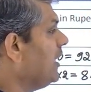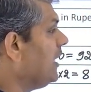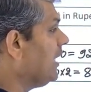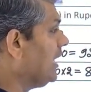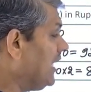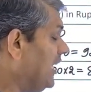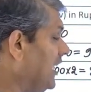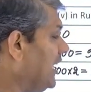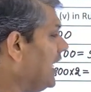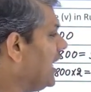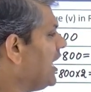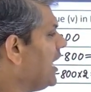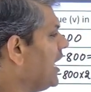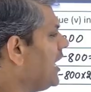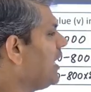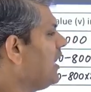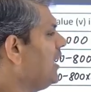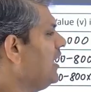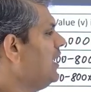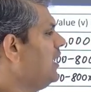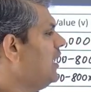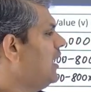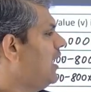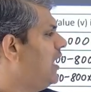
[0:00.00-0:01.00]
year
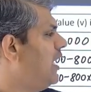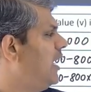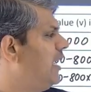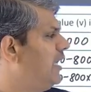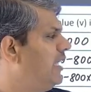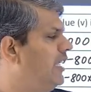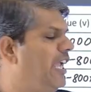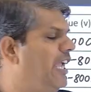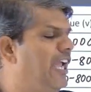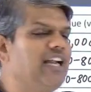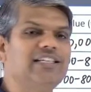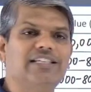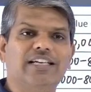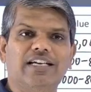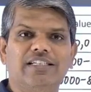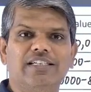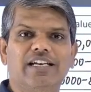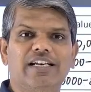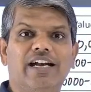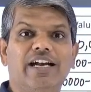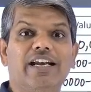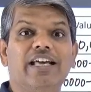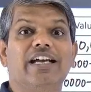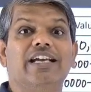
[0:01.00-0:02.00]

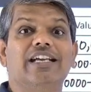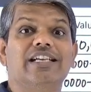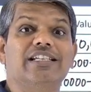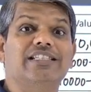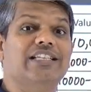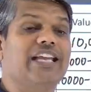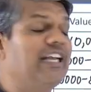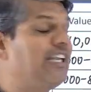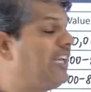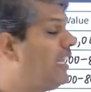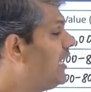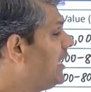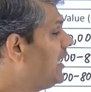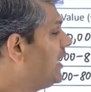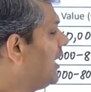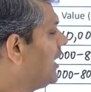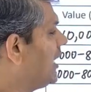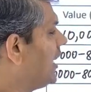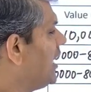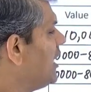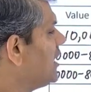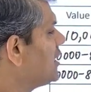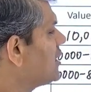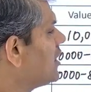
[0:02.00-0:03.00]
800 is getting
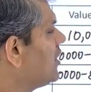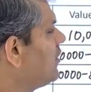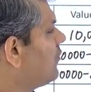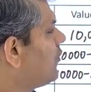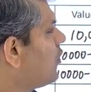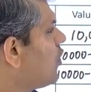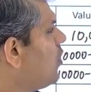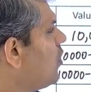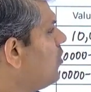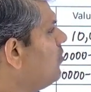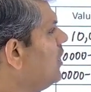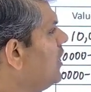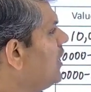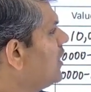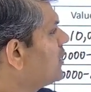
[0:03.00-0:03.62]
decreased from